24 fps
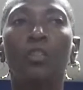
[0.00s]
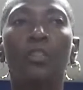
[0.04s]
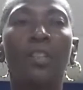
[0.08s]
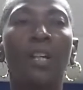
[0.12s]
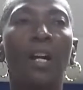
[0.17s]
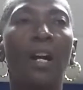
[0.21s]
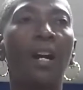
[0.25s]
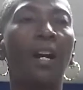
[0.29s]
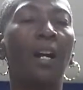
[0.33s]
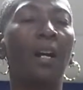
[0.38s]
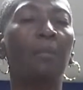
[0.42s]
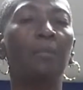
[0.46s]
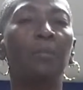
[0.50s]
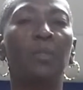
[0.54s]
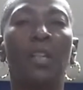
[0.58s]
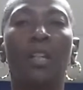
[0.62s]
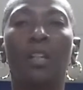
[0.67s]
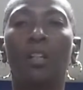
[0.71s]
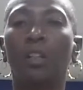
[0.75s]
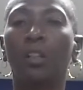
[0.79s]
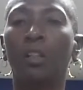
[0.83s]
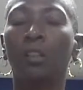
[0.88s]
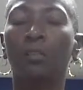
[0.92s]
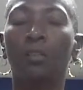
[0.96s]
time,
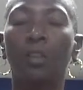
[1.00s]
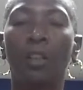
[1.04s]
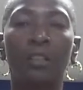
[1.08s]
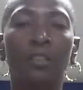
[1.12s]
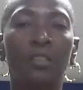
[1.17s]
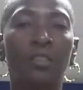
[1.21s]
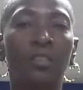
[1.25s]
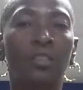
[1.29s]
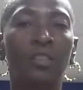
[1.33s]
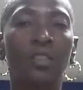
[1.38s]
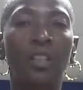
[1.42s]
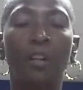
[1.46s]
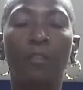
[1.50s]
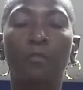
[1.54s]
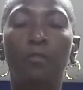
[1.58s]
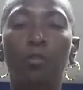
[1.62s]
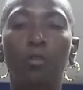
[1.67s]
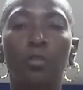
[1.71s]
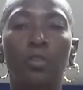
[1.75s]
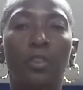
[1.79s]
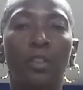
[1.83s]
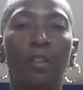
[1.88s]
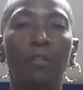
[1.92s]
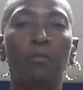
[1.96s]
take
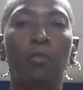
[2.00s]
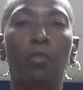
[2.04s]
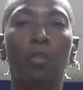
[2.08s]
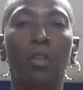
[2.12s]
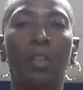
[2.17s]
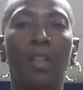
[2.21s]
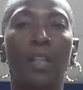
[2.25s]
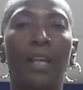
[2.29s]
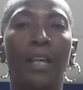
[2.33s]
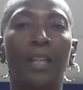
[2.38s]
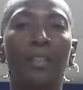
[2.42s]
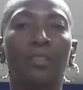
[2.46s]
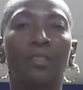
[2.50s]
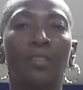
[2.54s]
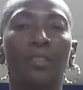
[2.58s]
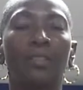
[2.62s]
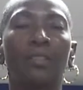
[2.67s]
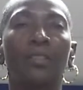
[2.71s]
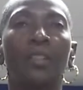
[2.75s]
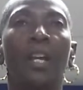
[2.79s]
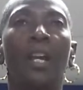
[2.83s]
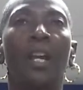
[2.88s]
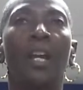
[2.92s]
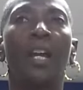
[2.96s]
several
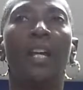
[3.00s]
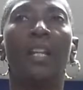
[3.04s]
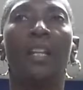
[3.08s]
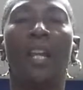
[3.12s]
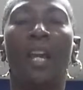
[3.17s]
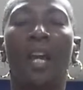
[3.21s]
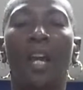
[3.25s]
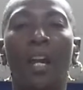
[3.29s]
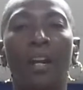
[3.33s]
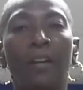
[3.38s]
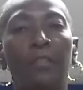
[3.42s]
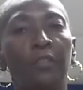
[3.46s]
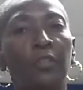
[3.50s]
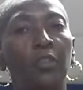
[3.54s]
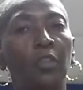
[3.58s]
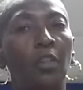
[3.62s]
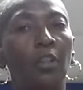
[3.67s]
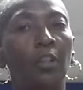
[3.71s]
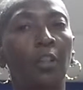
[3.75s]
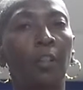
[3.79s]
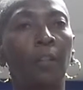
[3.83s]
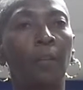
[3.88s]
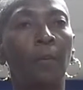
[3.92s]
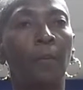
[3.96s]
classes, and
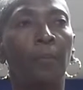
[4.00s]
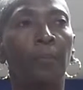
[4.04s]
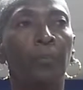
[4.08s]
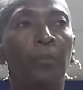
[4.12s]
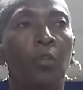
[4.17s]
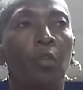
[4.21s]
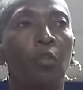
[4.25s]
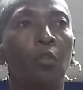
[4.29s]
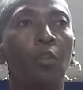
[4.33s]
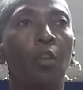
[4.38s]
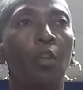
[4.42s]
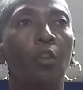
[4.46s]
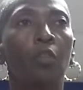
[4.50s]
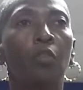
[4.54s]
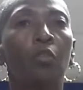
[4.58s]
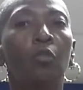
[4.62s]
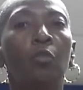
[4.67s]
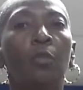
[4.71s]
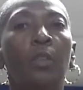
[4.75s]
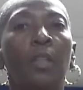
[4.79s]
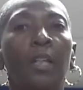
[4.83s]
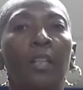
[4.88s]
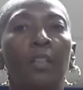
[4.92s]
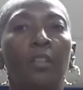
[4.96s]
after,
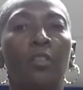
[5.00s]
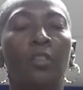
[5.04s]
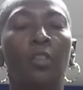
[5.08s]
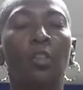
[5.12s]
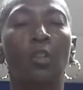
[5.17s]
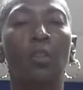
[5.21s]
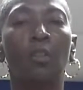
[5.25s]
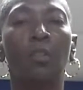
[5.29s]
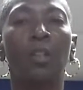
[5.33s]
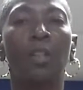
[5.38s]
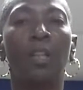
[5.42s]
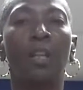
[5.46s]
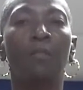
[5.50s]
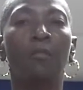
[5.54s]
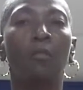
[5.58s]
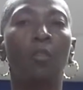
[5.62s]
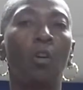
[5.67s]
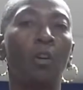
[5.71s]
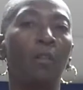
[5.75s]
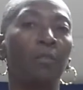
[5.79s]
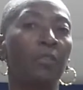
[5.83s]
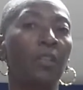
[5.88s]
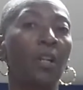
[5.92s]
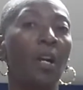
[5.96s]
you get a certain
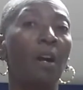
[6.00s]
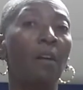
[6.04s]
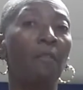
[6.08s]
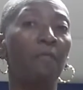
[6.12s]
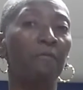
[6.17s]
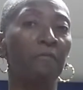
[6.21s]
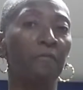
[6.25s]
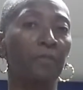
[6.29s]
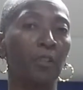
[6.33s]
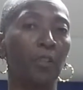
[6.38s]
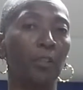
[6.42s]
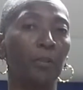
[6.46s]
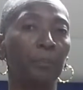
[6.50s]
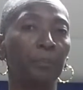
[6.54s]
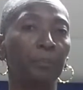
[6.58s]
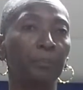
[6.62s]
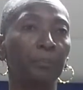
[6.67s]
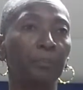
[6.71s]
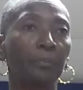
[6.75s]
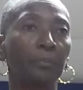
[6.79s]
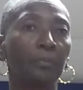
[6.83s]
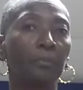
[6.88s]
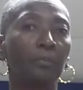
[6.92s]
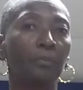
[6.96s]
level of comfort
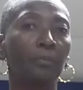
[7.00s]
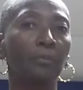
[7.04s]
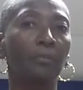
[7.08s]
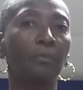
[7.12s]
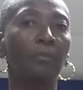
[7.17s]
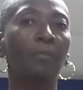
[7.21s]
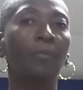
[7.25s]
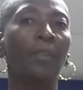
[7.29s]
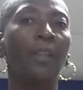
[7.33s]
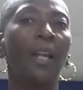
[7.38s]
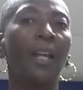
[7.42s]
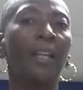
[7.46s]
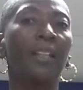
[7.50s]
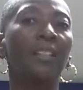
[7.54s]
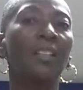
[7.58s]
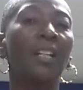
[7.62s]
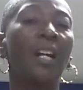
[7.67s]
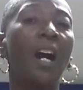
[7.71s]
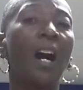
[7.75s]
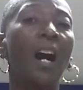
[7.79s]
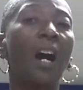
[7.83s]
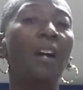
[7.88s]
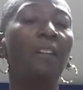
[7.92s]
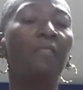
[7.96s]
and
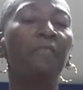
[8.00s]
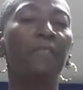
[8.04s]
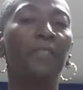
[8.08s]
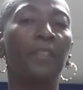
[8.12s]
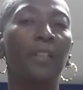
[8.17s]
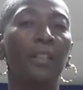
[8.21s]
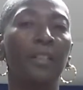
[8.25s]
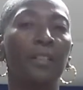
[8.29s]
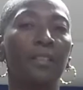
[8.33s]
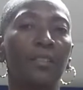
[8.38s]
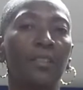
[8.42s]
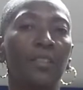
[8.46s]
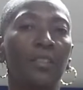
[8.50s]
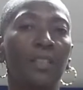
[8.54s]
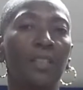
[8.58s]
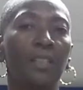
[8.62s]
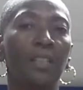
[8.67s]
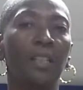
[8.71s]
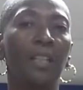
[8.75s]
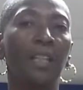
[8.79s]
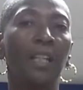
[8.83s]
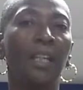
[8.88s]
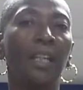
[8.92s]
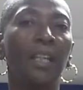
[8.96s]
confidence
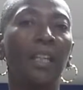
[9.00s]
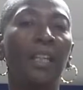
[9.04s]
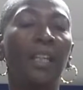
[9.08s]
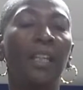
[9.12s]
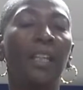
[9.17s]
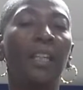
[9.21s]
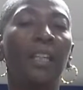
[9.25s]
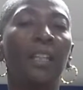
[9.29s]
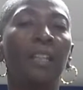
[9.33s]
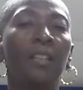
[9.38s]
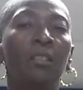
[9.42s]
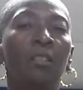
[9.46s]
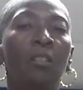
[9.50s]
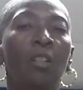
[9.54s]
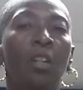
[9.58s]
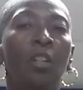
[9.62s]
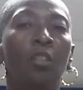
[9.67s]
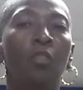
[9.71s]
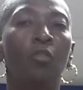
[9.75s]
in,